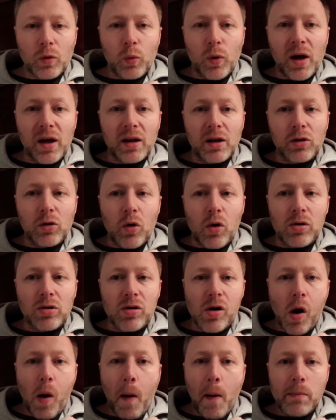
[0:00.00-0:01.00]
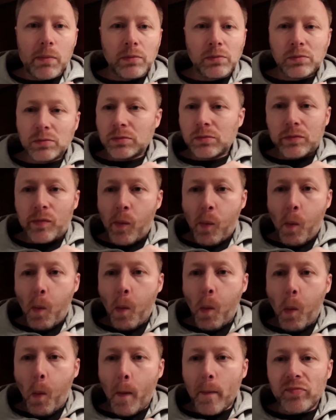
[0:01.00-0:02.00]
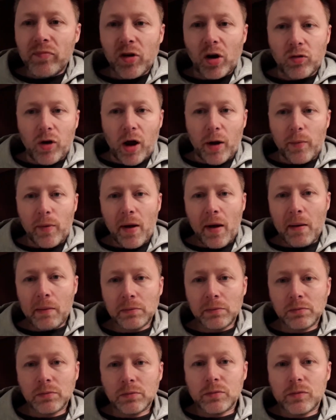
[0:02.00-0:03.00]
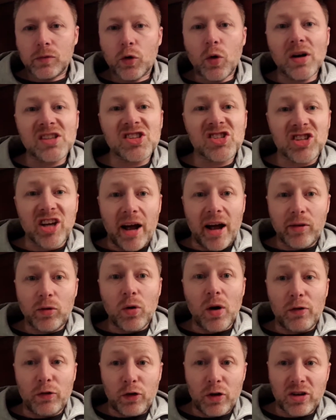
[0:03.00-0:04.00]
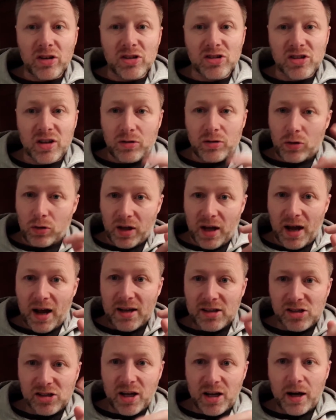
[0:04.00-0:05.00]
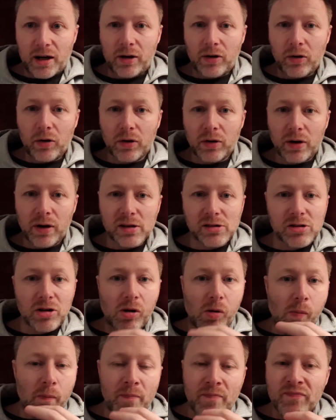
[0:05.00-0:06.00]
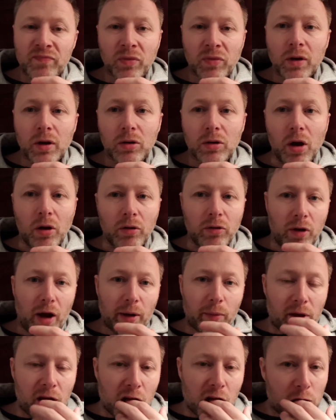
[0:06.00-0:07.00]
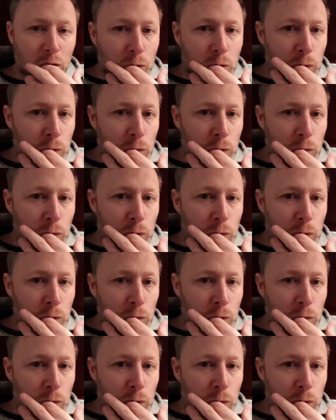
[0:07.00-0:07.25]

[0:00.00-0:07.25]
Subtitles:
Went to the doctor. Nothing wrong with me. Got a scan. Got a fucking CAT scan and all the rest of it. Nothing wrong with me.